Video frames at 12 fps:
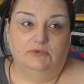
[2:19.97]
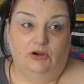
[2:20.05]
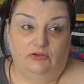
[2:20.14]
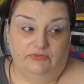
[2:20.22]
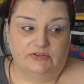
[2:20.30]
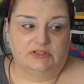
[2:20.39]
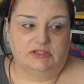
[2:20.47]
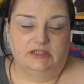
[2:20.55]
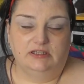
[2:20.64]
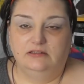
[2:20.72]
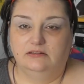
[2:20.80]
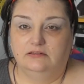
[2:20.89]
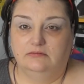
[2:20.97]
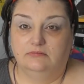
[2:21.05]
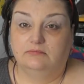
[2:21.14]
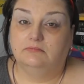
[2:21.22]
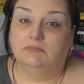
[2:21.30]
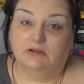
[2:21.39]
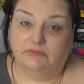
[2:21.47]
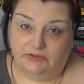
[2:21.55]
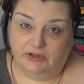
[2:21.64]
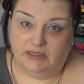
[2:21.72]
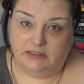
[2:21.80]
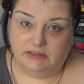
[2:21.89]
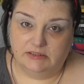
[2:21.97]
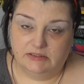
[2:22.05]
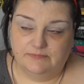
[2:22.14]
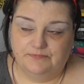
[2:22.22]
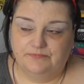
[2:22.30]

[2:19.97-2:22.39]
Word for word: obviously, are violet.